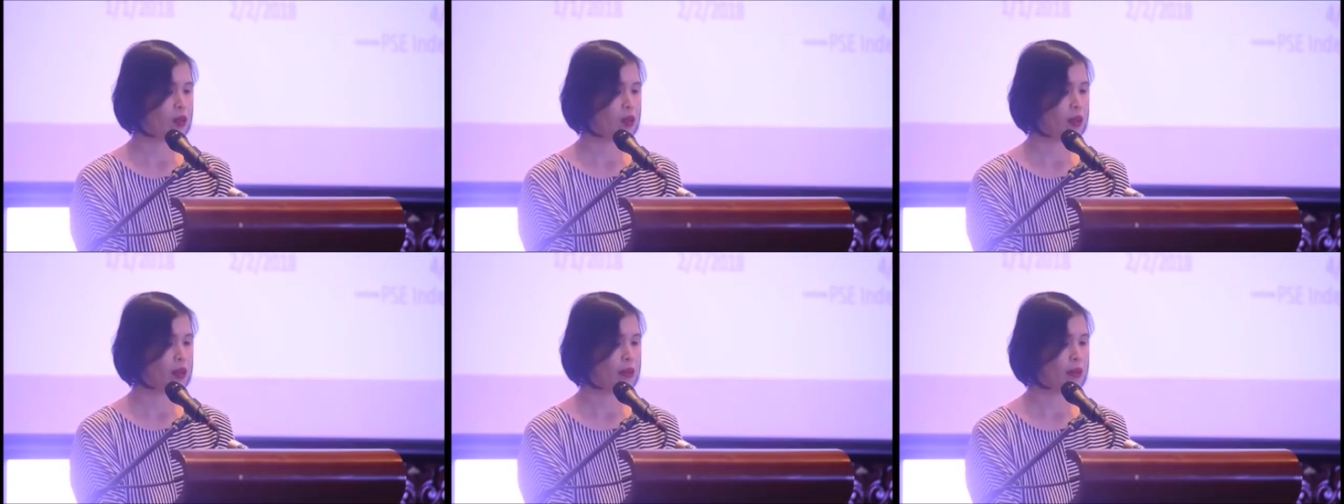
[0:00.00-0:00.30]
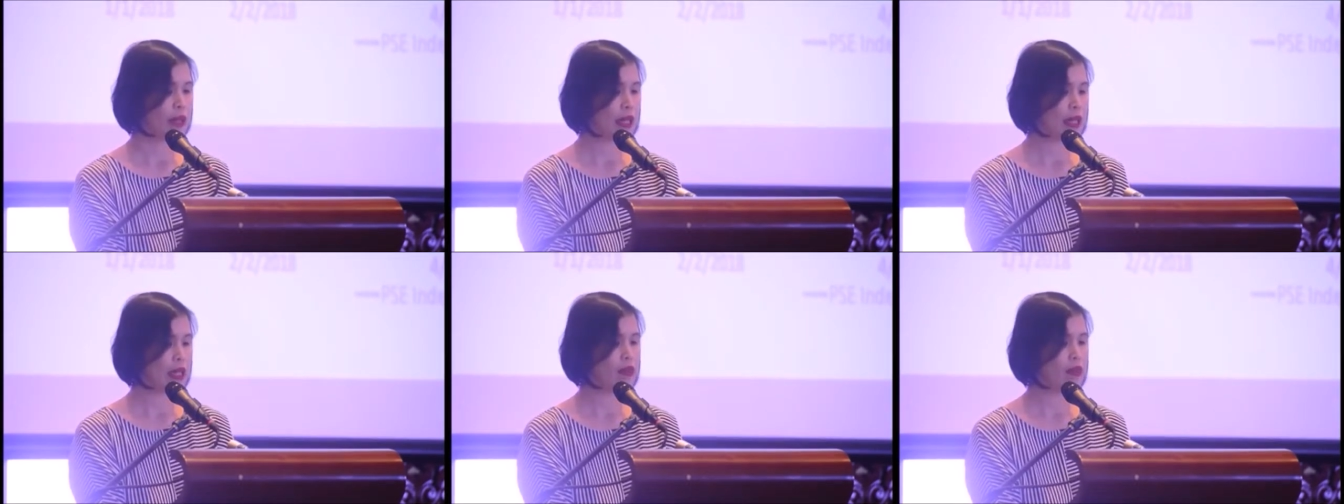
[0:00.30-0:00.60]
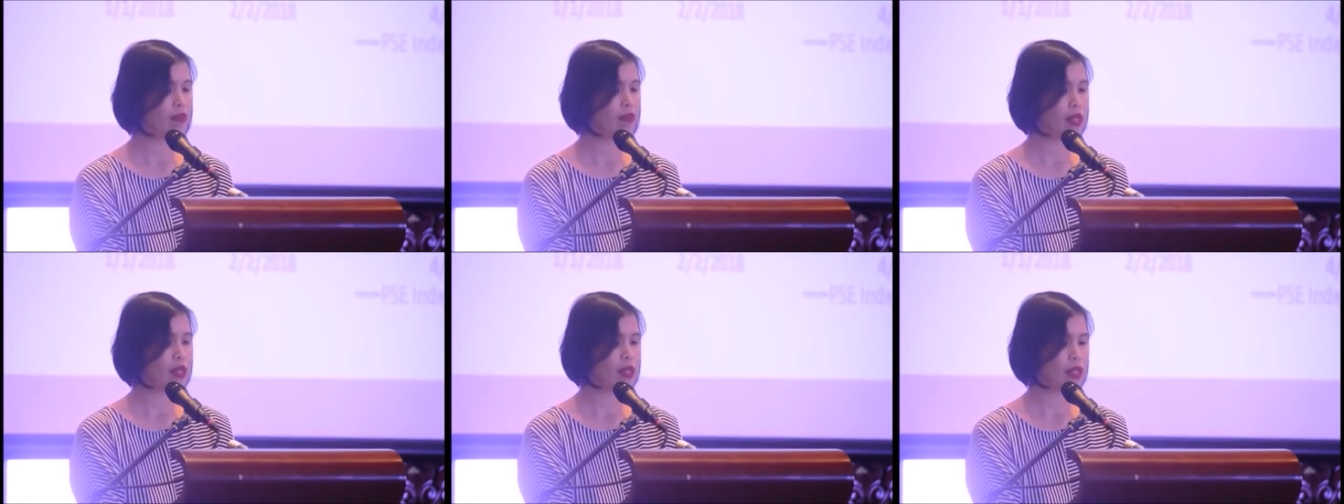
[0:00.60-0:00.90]
We
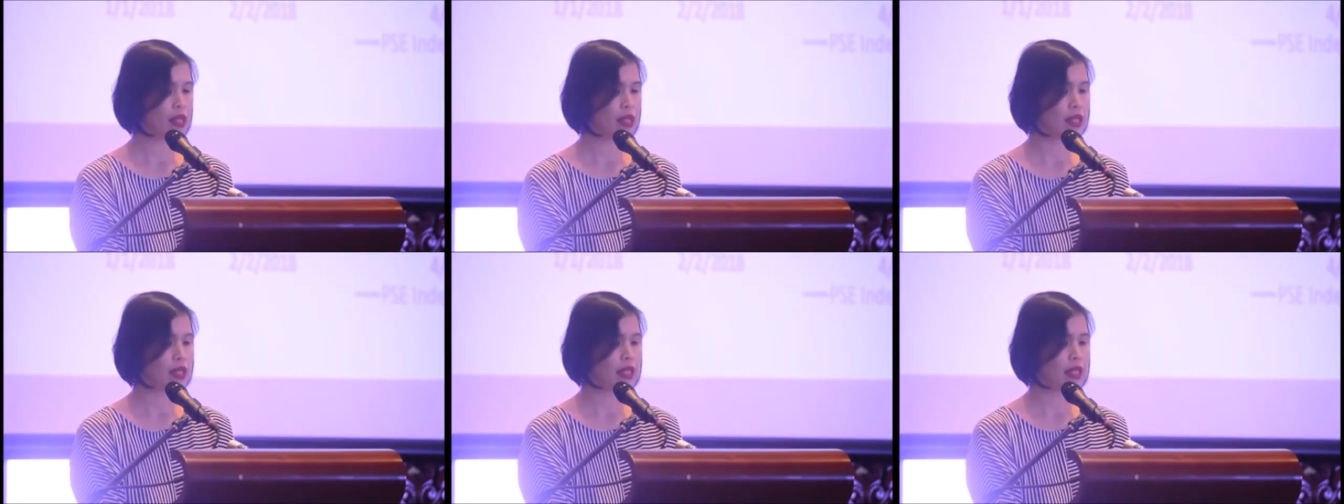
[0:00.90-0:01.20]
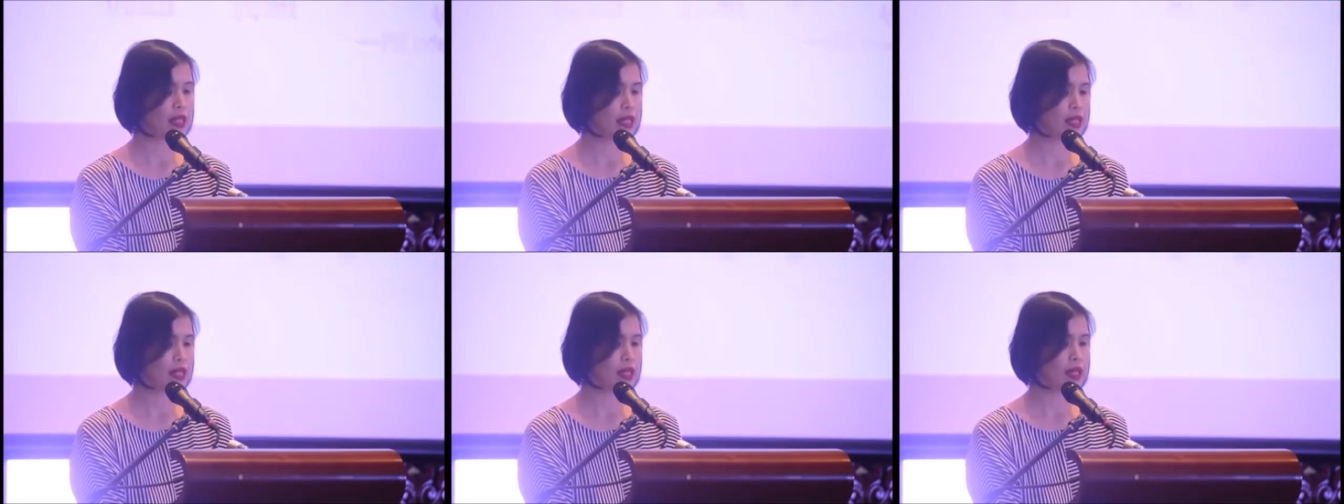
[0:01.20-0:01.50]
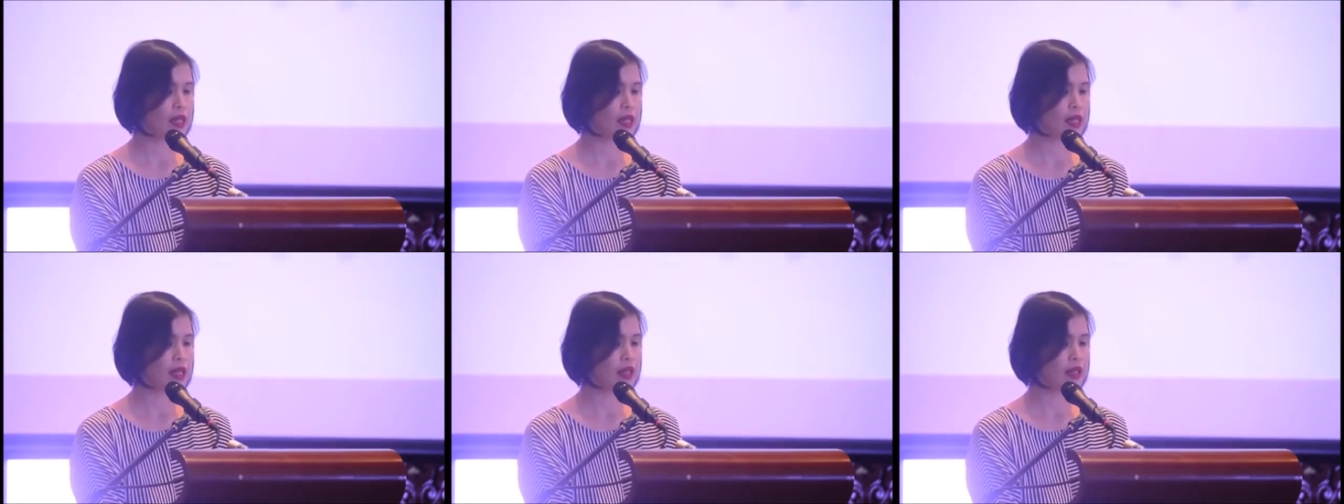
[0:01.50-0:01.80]
believe that since
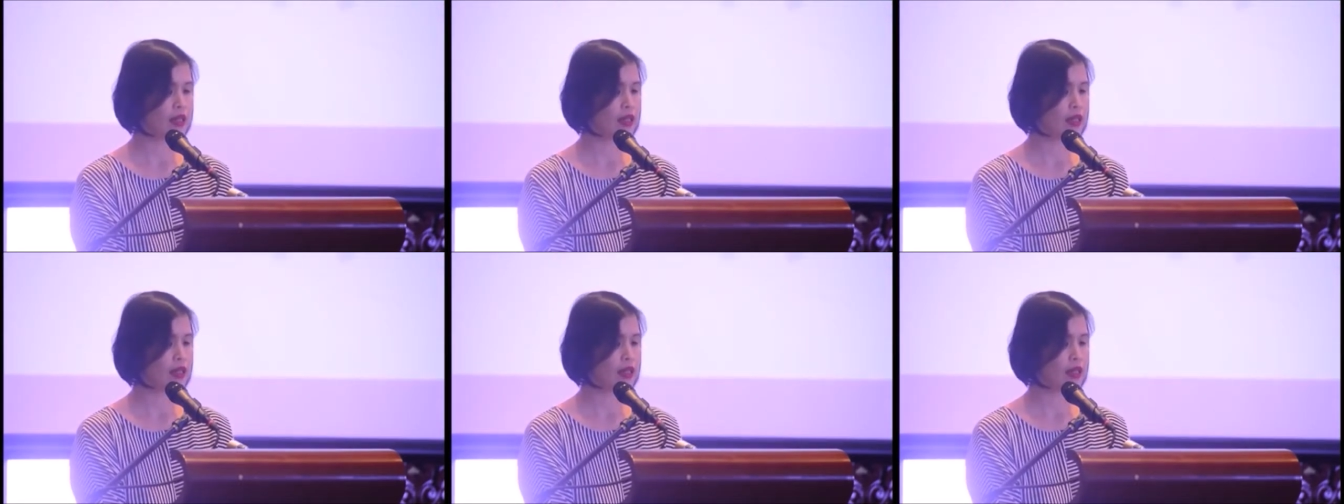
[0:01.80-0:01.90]
listing,